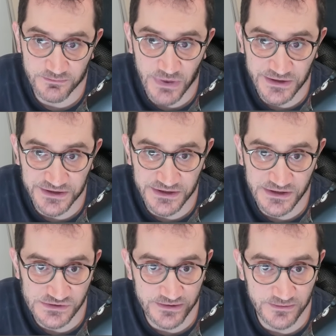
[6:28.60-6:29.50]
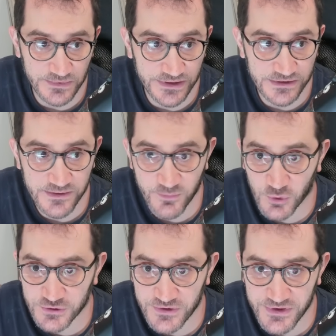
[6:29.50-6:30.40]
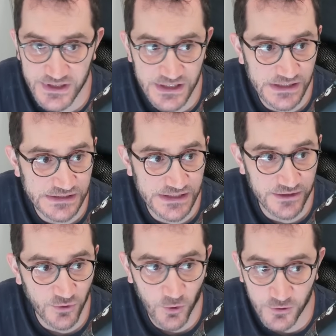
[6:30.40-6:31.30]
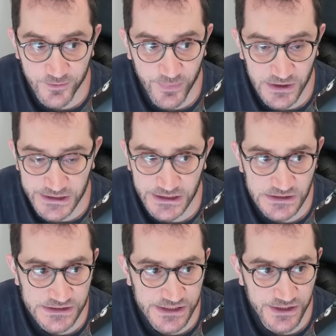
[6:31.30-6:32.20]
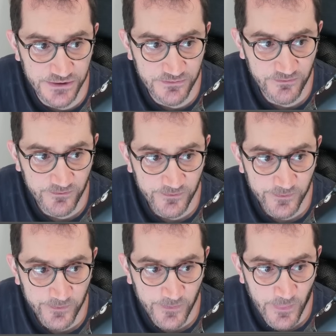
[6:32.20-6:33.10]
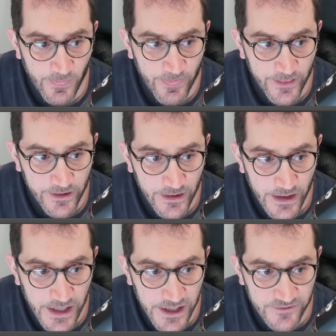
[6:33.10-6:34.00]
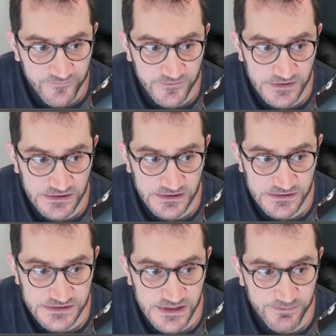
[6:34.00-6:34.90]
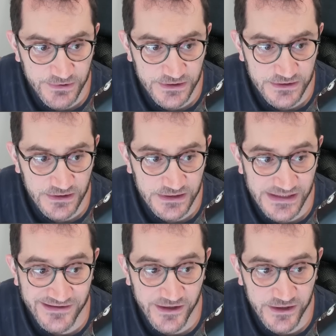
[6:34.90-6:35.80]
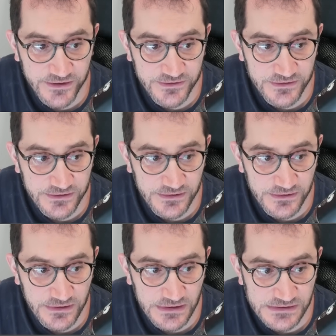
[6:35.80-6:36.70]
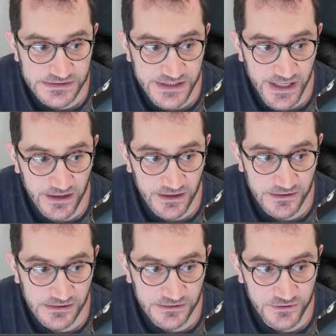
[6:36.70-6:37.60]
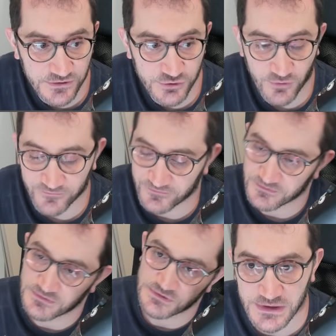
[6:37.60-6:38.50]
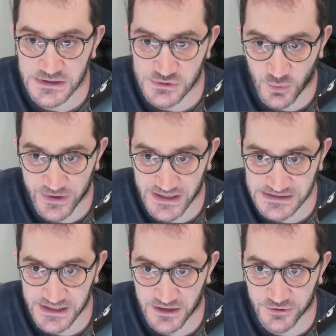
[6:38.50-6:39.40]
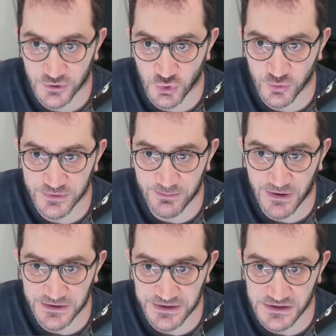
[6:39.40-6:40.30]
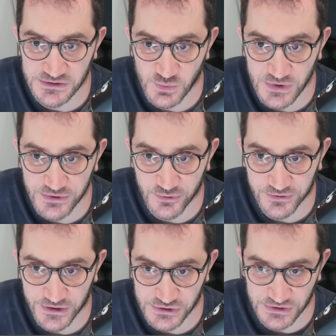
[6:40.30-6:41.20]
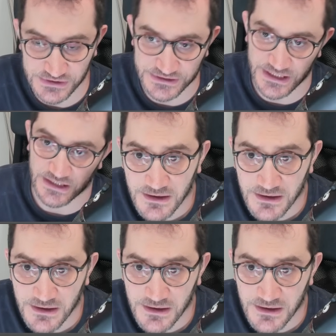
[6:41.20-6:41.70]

particles randomly. The important thing is that all the particles here have separate inherit scale turned off. So when I scale the group, the particles will not actually scale.